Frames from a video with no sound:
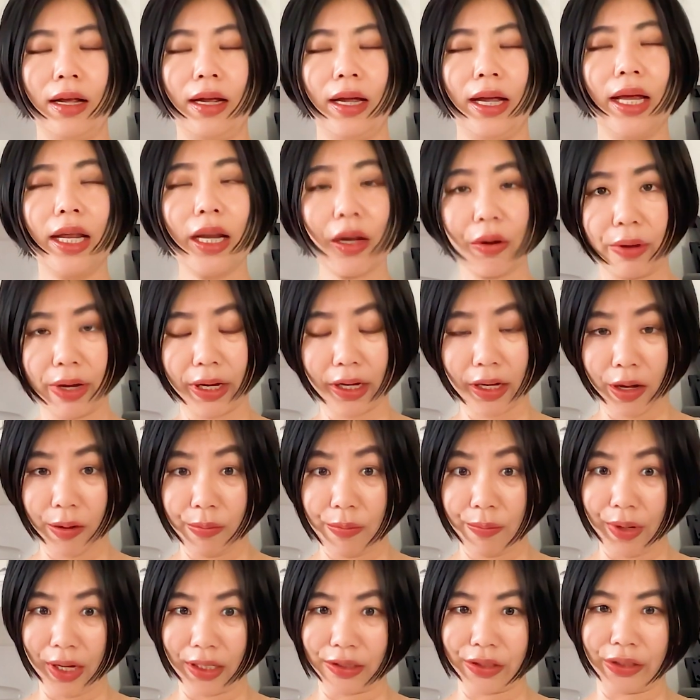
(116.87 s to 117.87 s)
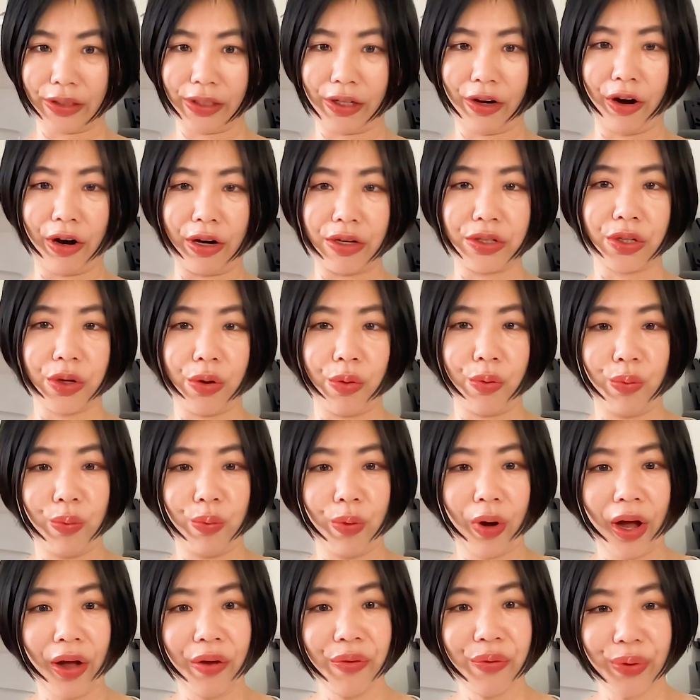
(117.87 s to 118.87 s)
Anyway, coming back to the art. So
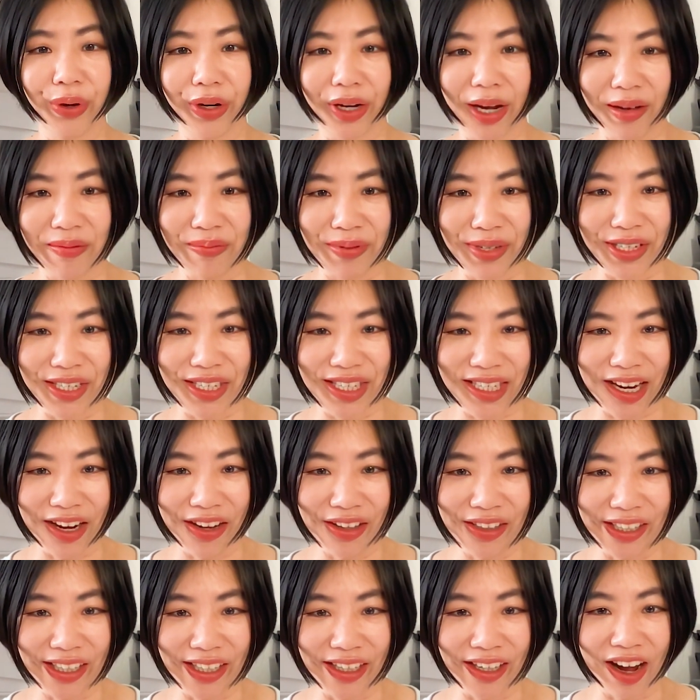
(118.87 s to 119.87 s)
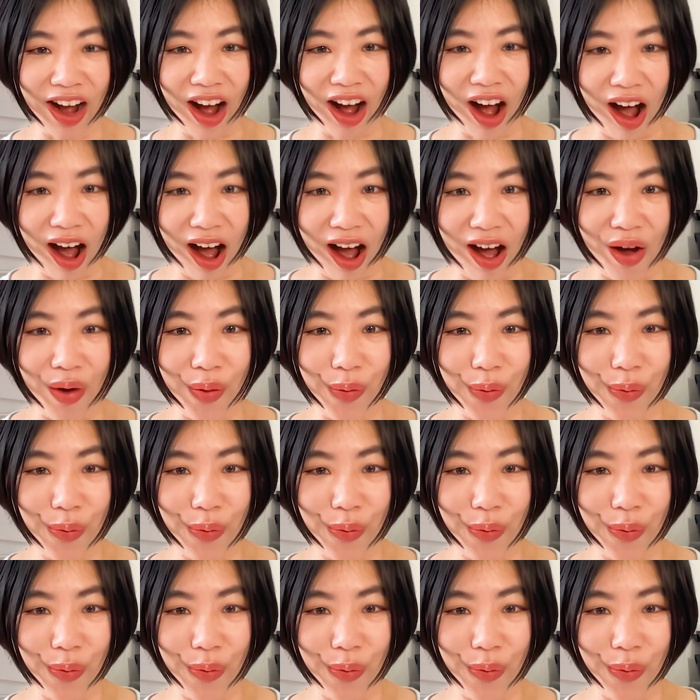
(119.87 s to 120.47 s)
what would I be selling on